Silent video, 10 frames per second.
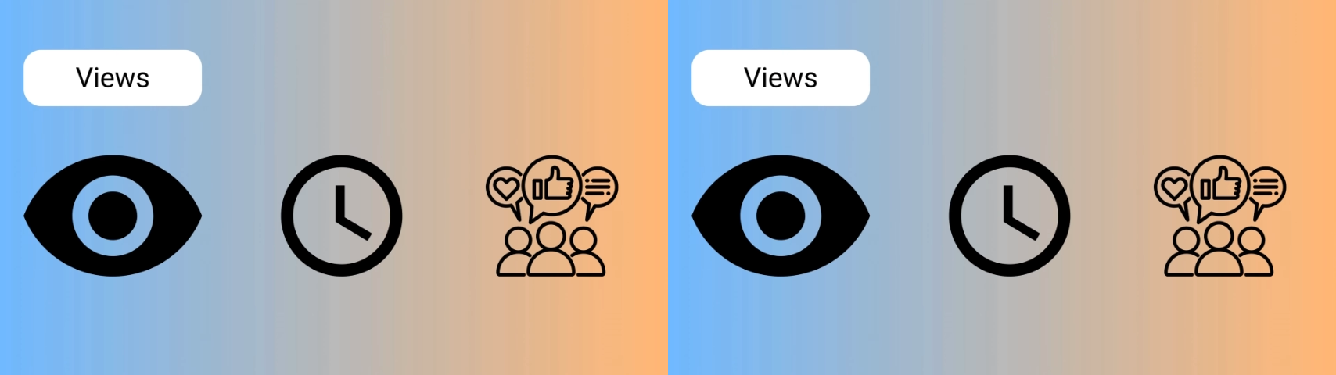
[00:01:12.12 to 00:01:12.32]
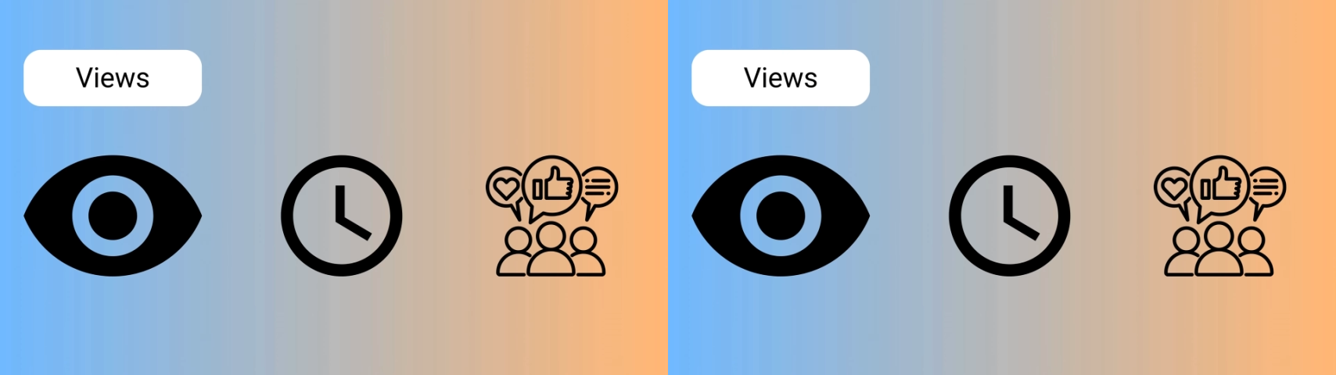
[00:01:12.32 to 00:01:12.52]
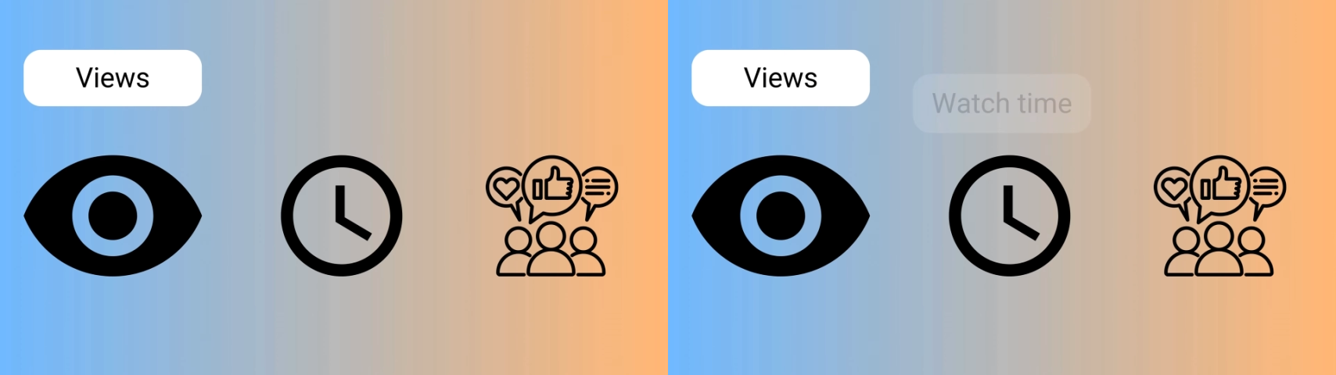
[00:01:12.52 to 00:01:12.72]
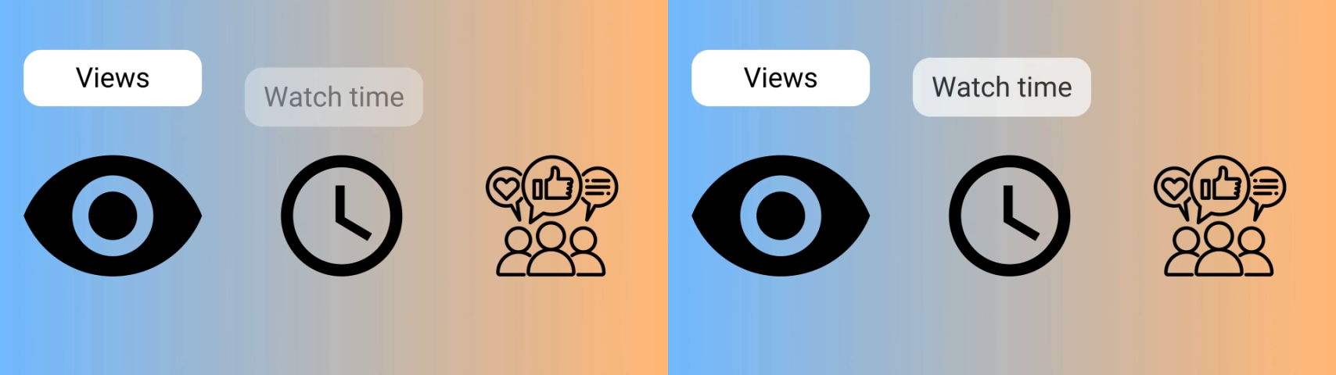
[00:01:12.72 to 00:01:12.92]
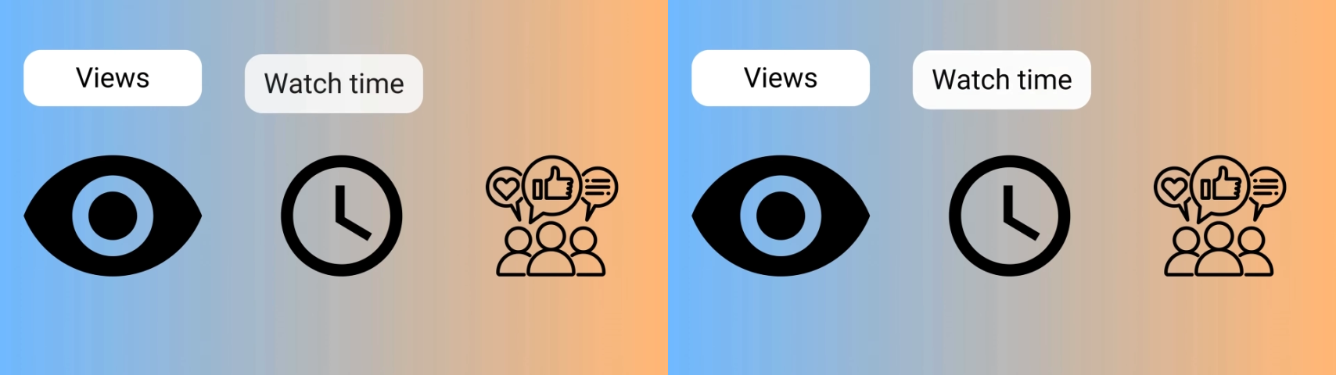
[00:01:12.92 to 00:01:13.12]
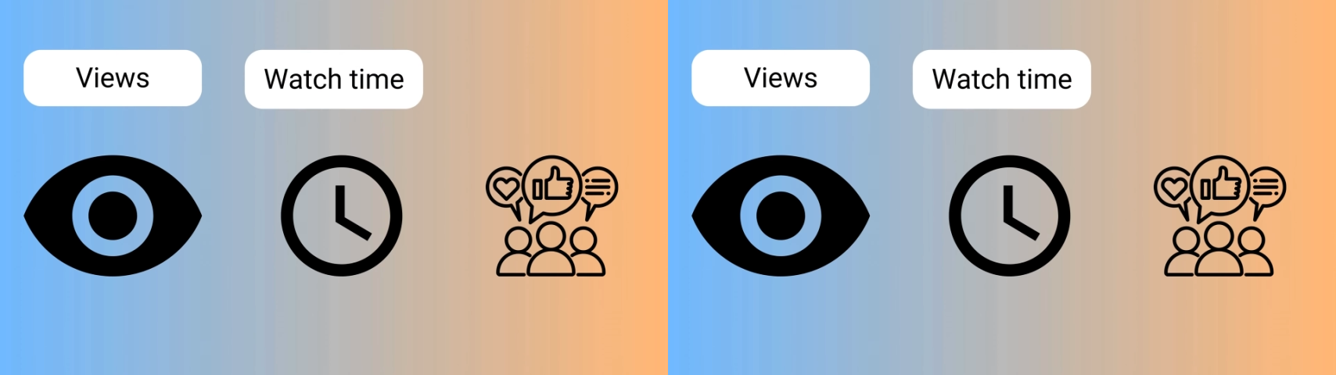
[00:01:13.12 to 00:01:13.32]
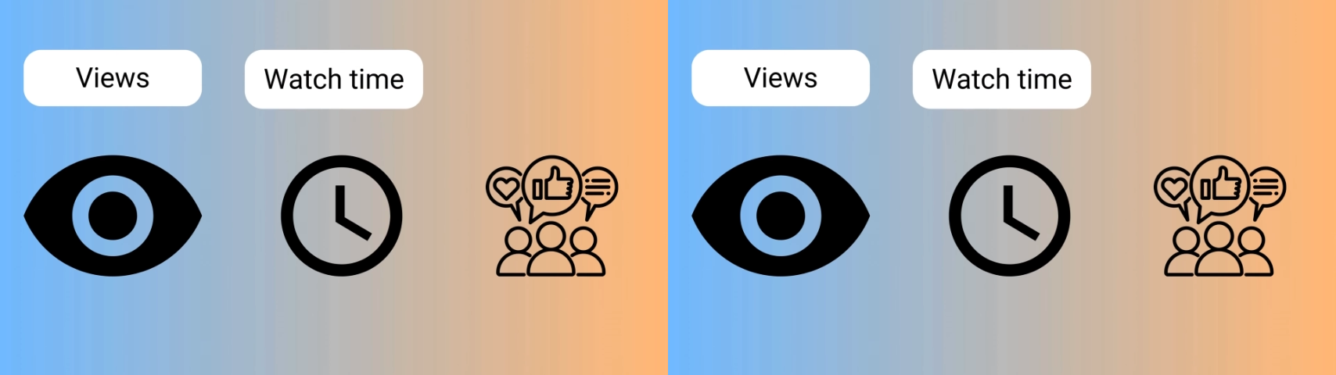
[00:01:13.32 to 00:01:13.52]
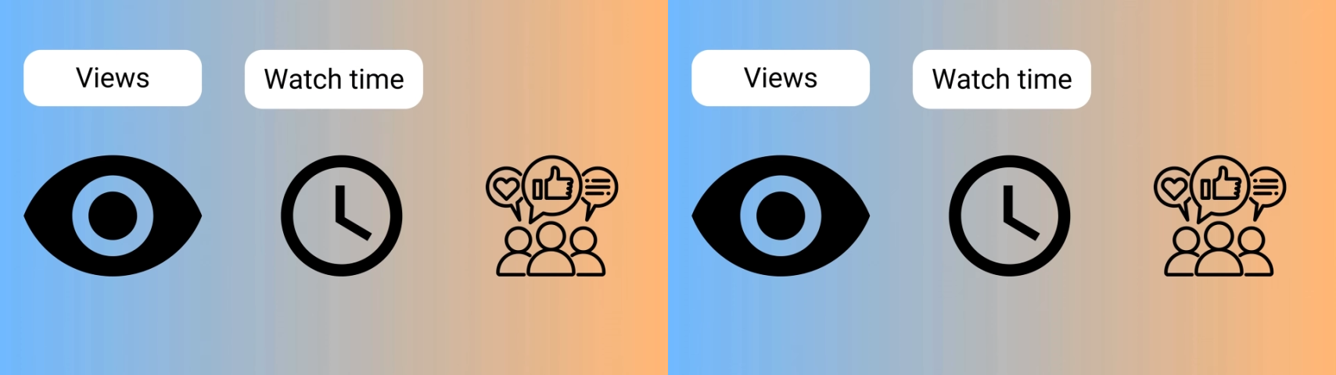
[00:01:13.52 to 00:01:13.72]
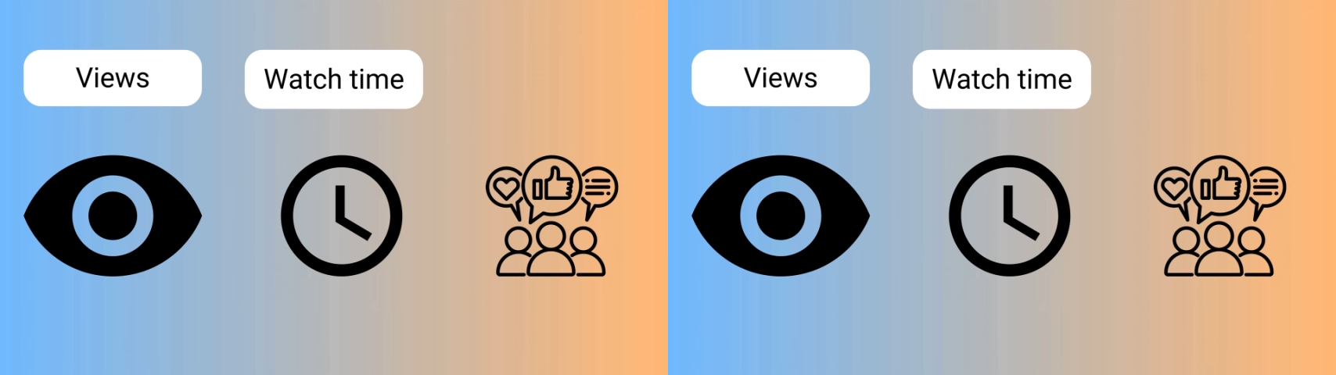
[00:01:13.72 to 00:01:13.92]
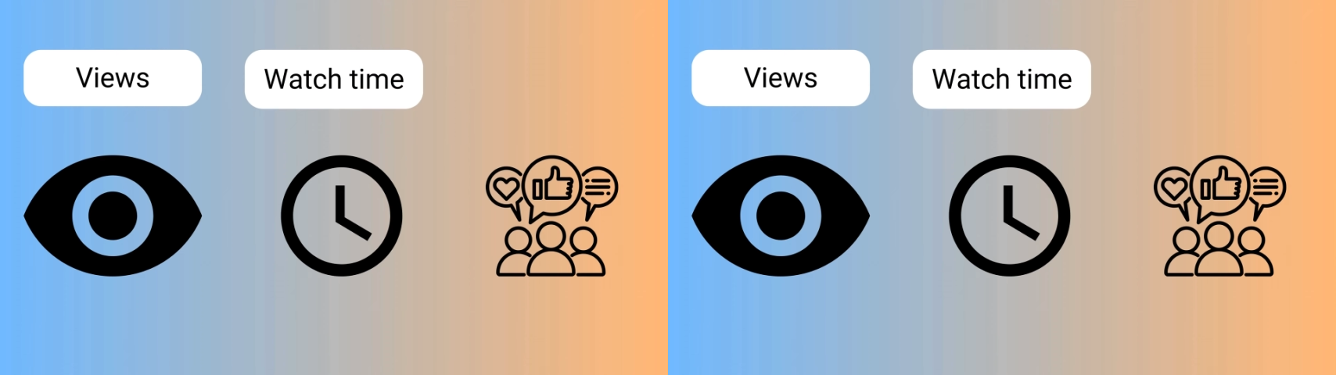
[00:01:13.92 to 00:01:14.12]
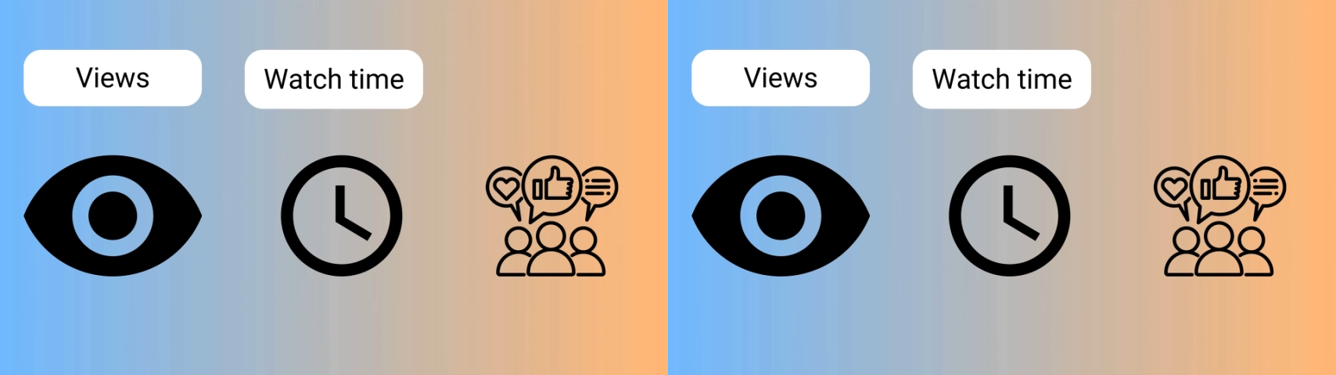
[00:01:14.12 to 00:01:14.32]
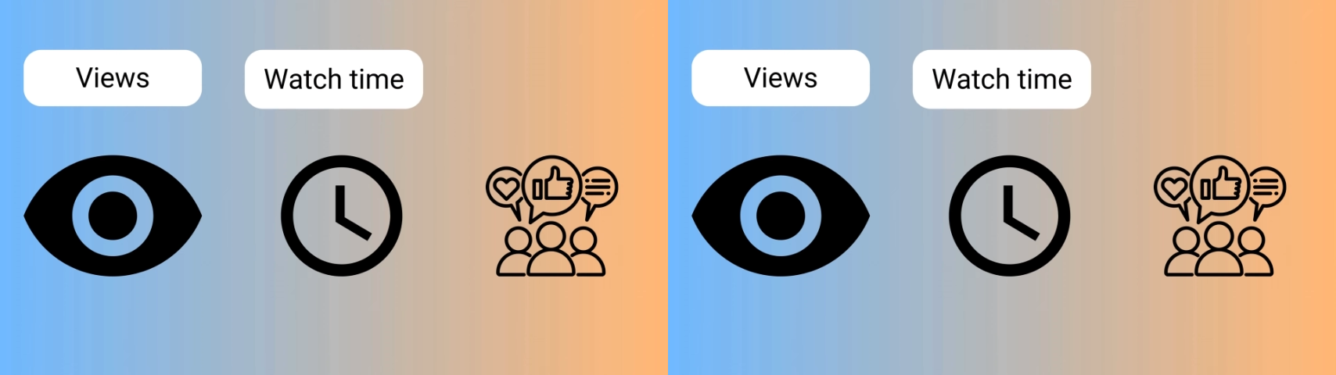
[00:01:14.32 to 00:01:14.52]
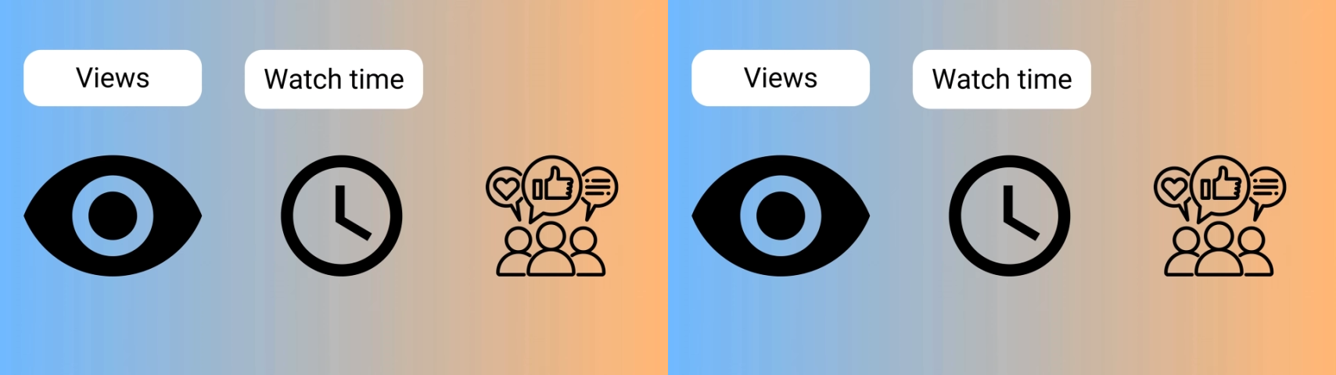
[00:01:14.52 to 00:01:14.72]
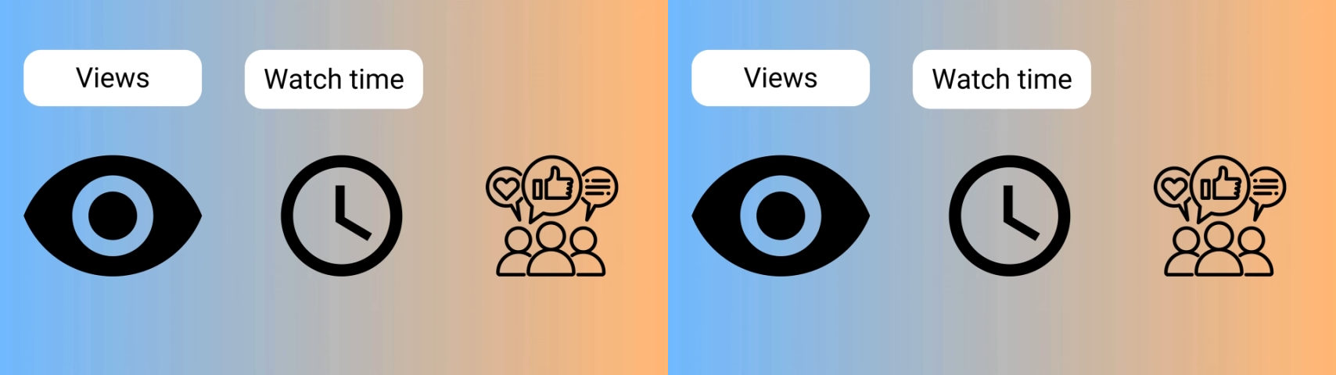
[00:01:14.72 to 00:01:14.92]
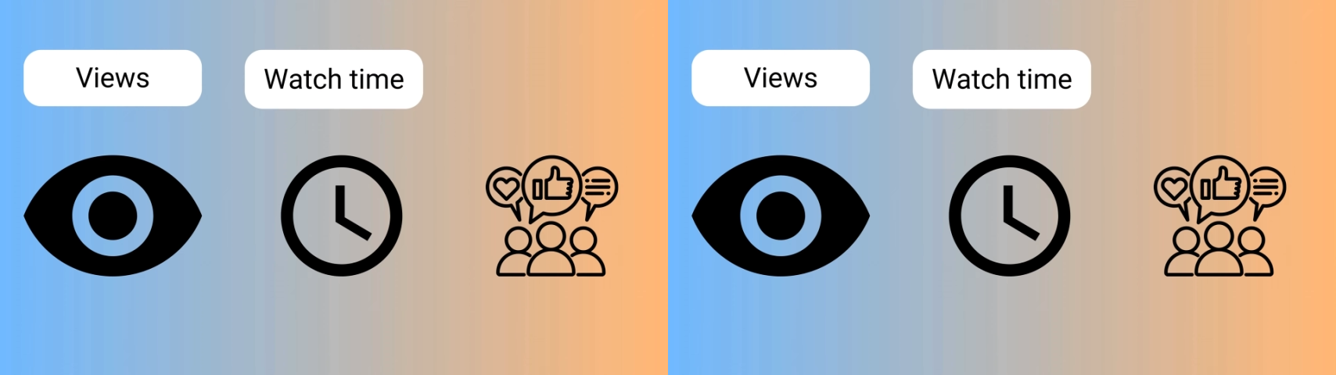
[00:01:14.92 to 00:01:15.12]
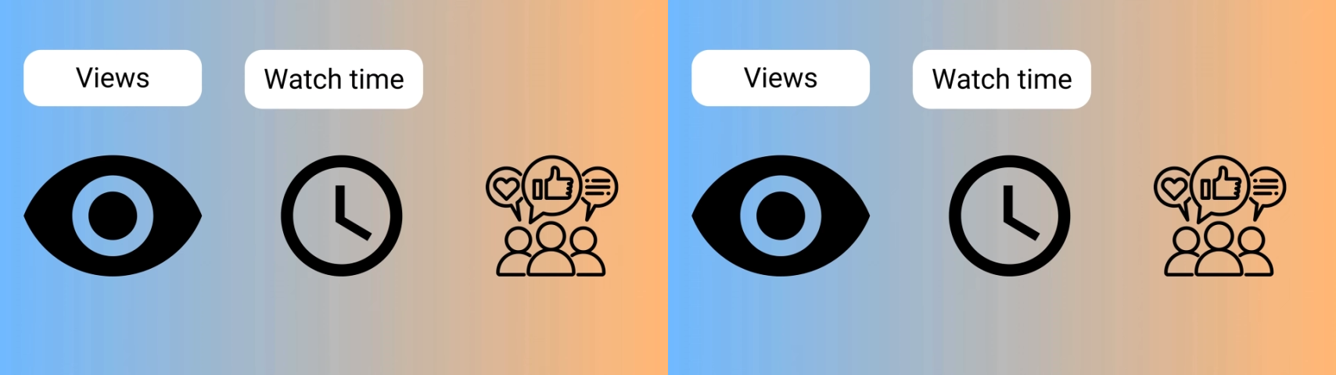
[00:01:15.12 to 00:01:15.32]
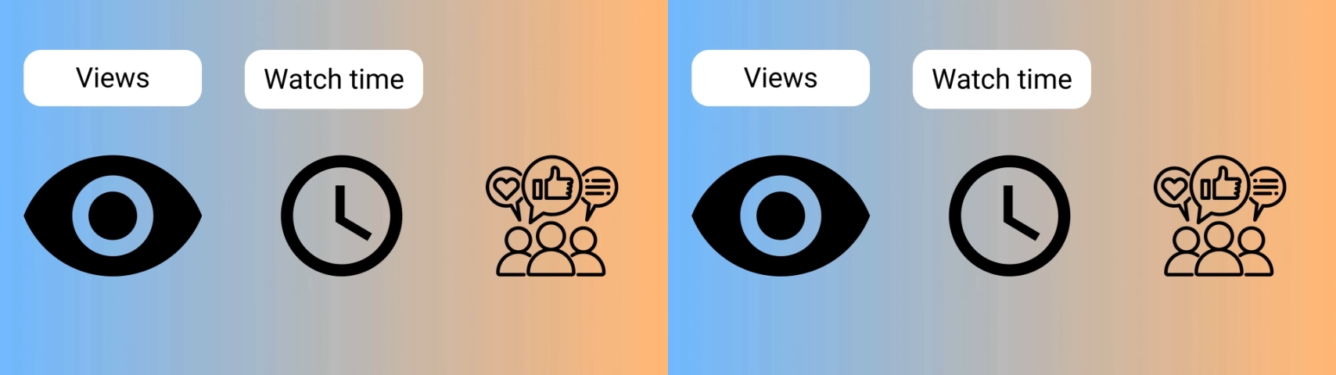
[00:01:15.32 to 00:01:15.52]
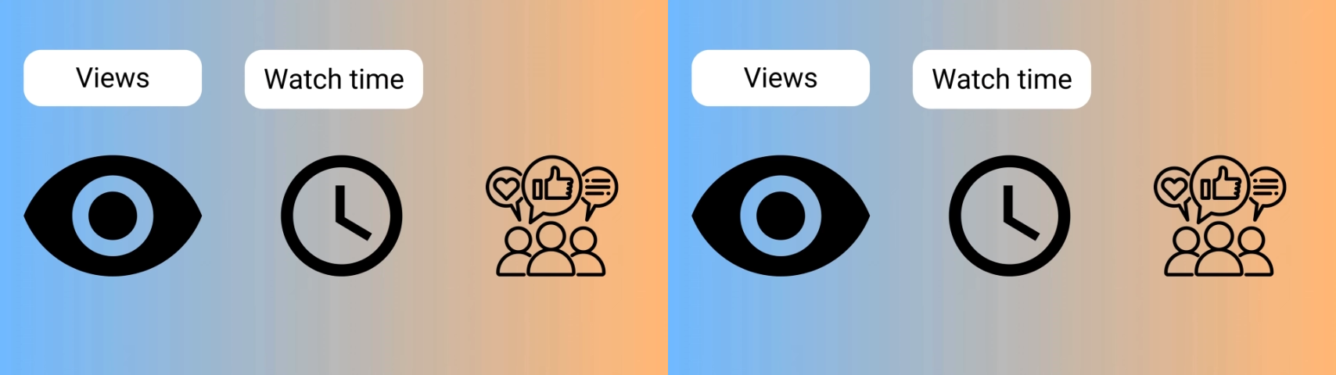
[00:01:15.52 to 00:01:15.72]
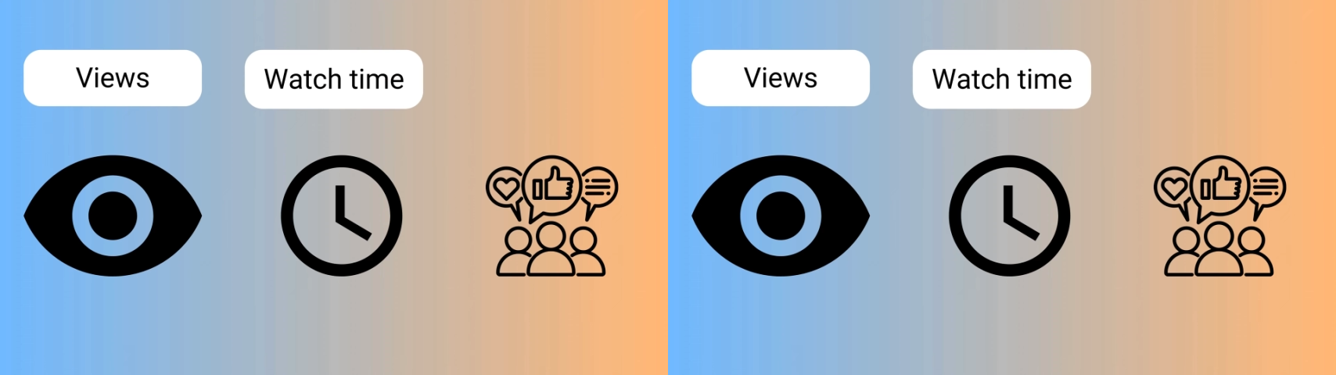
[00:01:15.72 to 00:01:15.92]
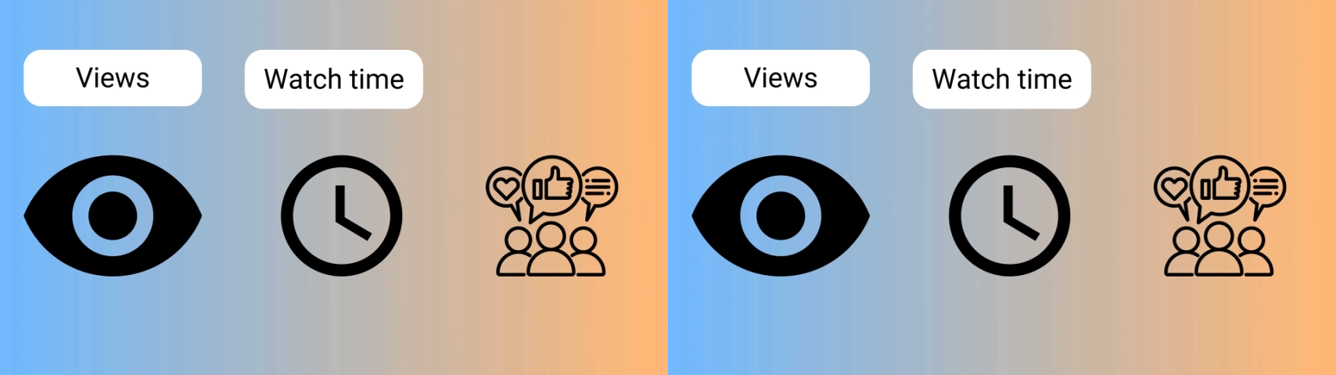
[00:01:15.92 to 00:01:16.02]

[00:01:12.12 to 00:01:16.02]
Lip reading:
[unreadable: no face in view]